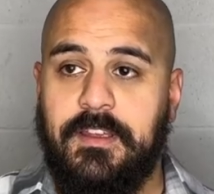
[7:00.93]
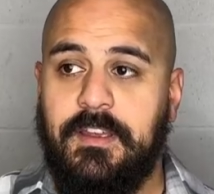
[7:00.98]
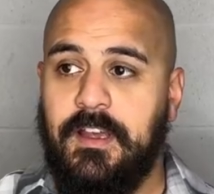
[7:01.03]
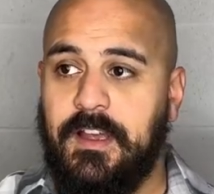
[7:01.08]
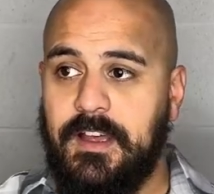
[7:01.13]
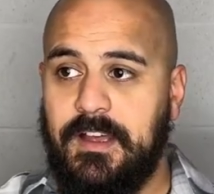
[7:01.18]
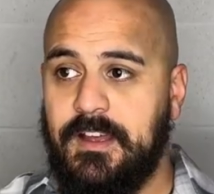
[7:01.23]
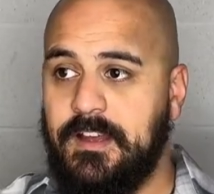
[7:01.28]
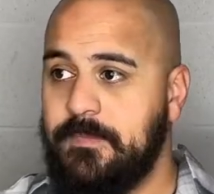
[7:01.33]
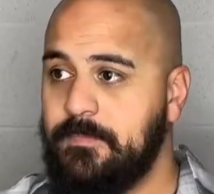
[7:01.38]

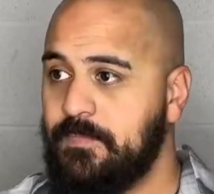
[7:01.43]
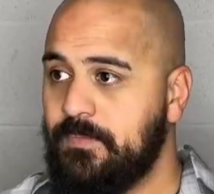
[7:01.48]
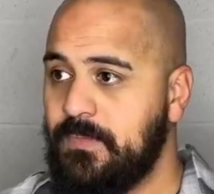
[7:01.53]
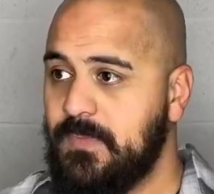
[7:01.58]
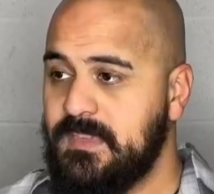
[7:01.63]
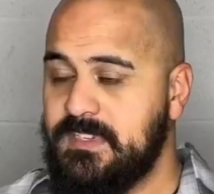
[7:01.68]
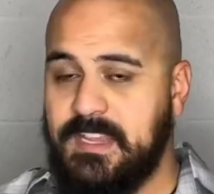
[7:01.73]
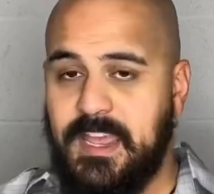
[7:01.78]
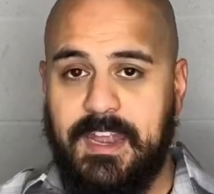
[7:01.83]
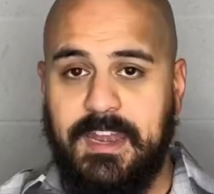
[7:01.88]
uh,
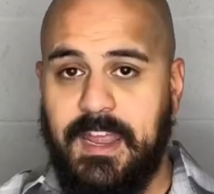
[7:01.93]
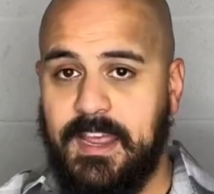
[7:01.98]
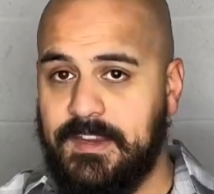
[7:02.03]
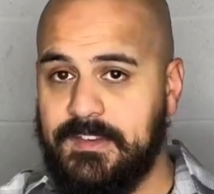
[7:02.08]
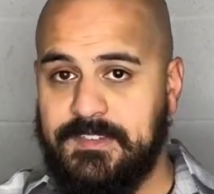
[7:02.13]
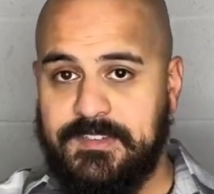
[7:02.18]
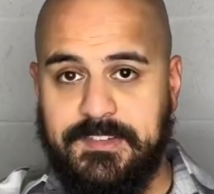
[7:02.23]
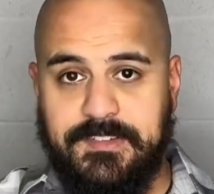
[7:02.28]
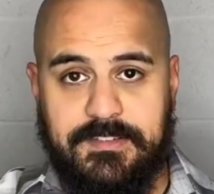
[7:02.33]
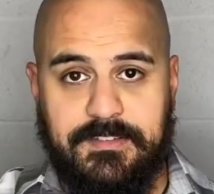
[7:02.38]
ten
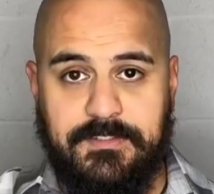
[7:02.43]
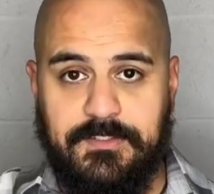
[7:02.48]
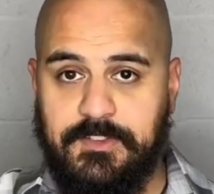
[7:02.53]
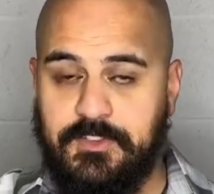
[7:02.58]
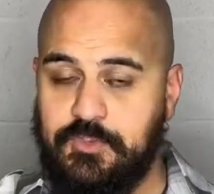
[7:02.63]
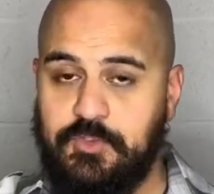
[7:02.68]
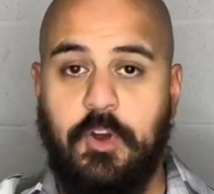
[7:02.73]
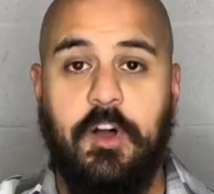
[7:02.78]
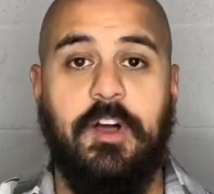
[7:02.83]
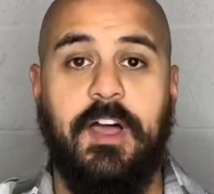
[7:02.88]
X
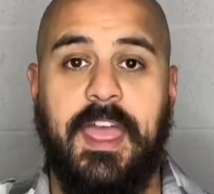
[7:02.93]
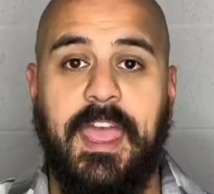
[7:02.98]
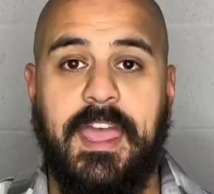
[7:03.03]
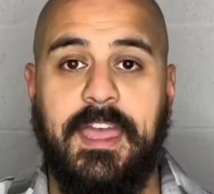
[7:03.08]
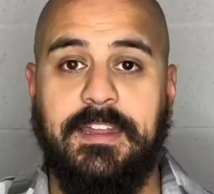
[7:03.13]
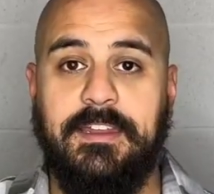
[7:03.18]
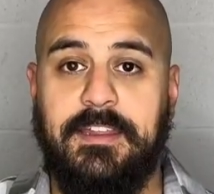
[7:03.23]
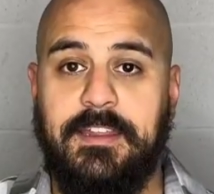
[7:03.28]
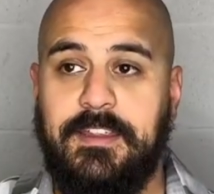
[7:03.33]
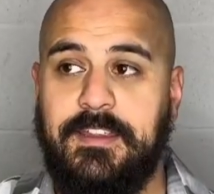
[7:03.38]
straw
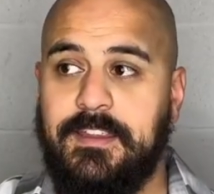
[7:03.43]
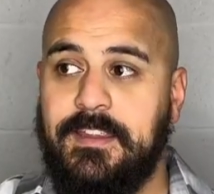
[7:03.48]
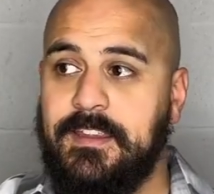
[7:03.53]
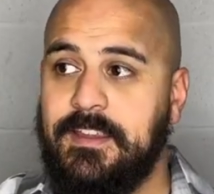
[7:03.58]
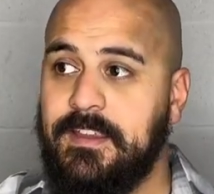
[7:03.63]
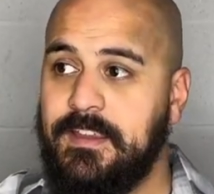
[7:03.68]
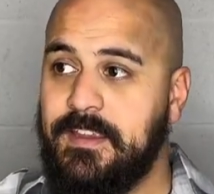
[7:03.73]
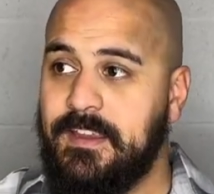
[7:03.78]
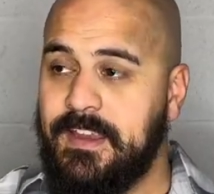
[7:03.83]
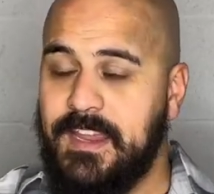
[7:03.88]
hat
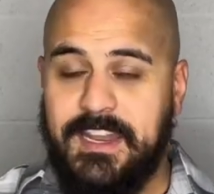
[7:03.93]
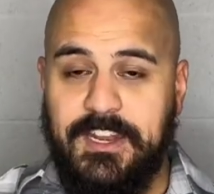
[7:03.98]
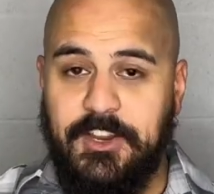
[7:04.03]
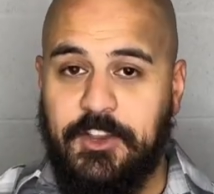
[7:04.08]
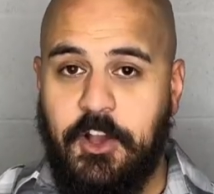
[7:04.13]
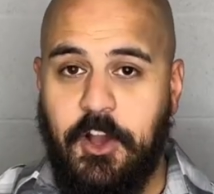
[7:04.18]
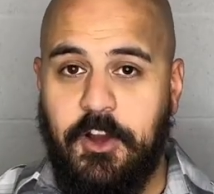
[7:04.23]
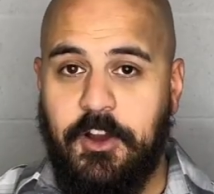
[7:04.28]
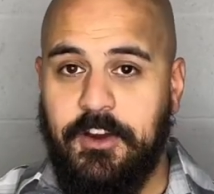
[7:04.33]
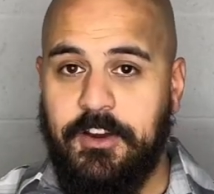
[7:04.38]
in a
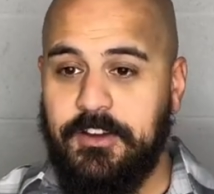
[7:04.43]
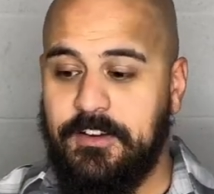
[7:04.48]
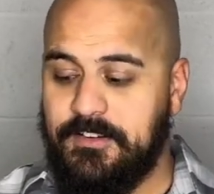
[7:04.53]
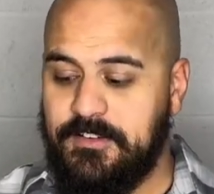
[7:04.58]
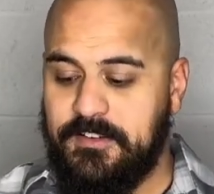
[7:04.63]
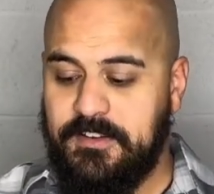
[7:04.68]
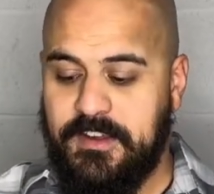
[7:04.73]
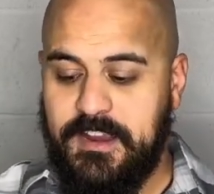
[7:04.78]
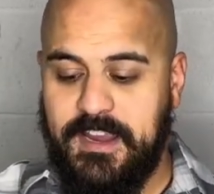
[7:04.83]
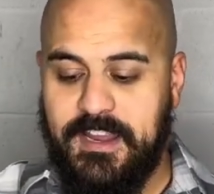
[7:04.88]
car,
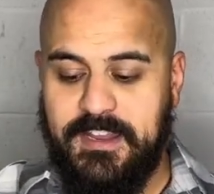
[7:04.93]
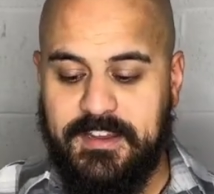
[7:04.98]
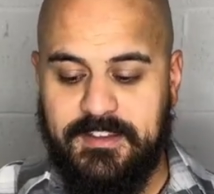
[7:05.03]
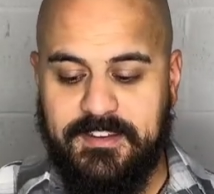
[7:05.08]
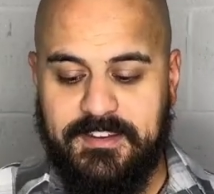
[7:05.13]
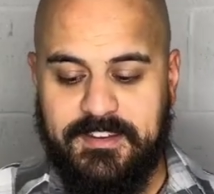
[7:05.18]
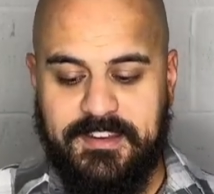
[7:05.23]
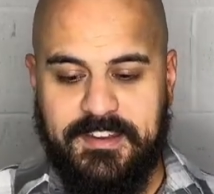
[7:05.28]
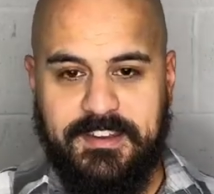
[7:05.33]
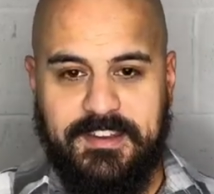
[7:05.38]
and
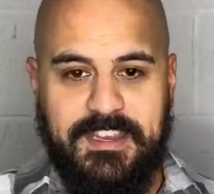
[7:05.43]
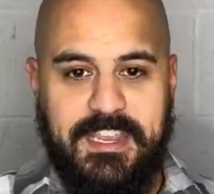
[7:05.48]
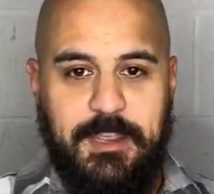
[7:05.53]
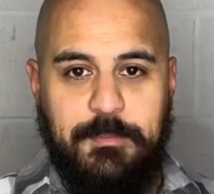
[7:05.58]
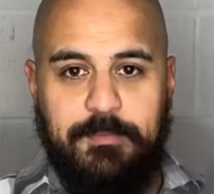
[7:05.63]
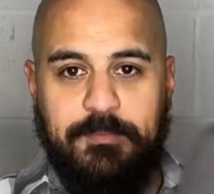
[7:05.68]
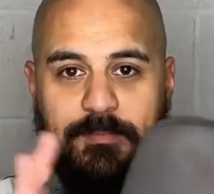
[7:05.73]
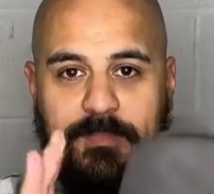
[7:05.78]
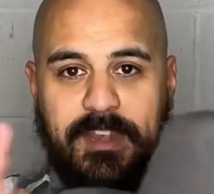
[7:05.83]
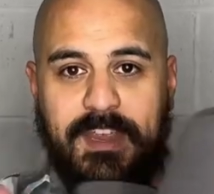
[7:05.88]
you
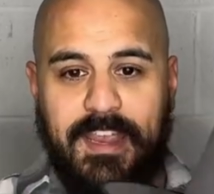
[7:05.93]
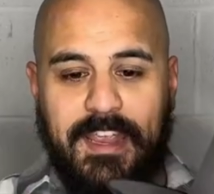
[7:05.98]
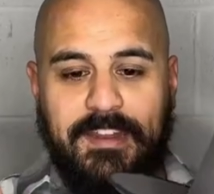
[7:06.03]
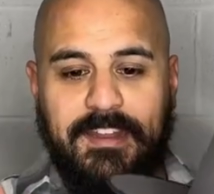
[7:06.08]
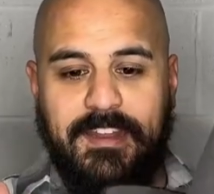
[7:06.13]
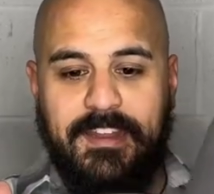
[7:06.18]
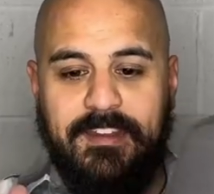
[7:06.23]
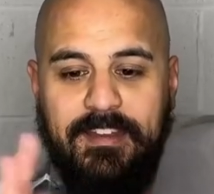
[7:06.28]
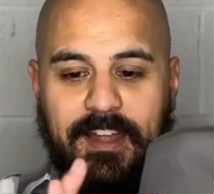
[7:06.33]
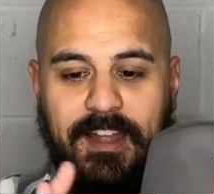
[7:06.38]
keep hitting
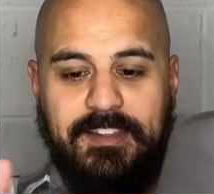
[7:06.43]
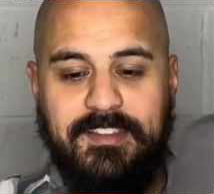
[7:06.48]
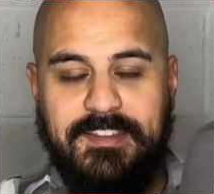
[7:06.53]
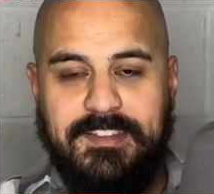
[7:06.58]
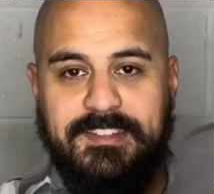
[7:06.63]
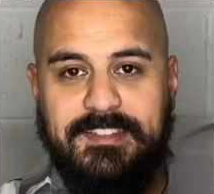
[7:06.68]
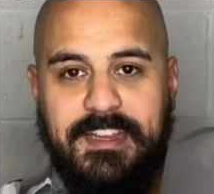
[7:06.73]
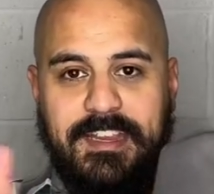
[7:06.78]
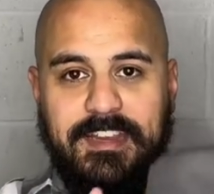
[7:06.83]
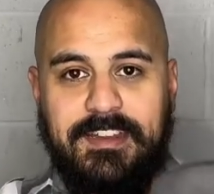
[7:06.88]
it on the
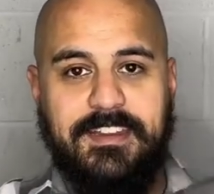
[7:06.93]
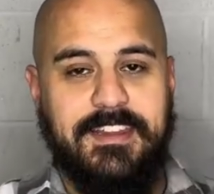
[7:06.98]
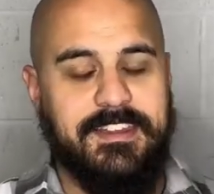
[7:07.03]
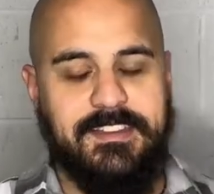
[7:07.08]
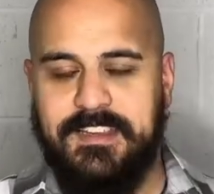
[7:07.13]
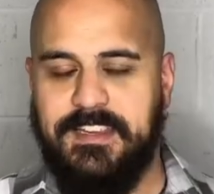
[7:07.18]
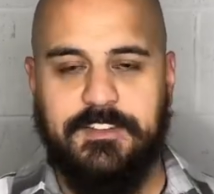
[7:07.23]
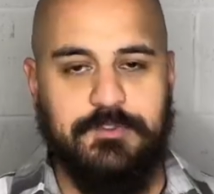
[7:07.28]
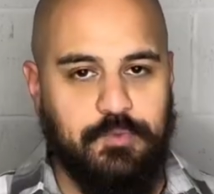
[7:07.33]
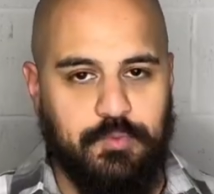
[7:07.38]
seat, it
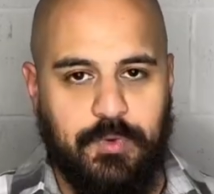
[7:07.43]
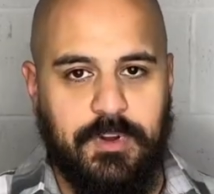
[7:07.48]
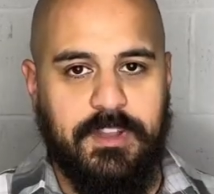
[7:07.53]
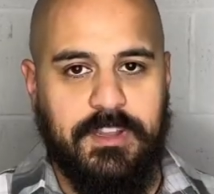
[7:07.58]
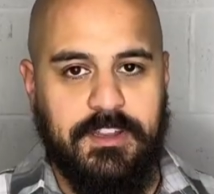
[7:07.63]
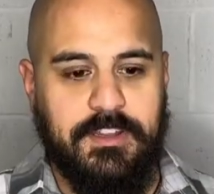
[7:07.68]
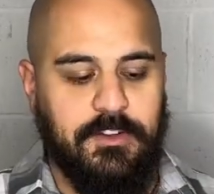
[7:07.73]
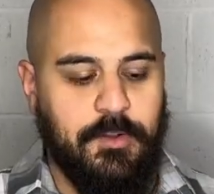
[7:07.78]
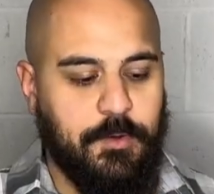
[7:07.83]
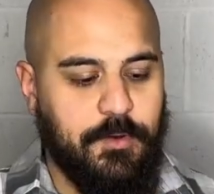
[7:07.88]
gets
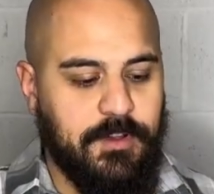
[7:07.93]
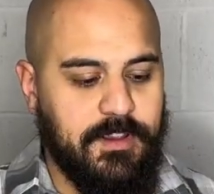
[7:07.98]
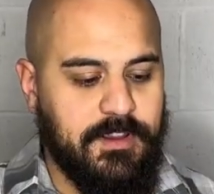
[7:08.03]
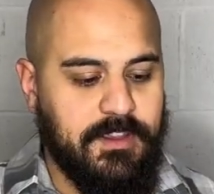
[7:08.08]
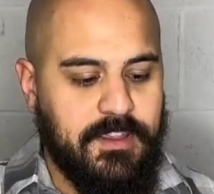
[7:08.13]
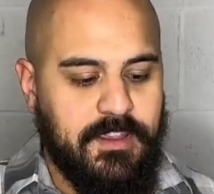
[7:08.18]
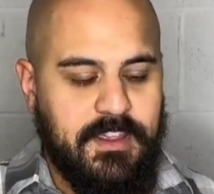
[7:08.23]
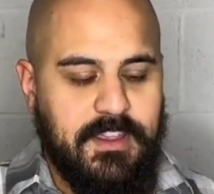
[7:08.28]
really annoying.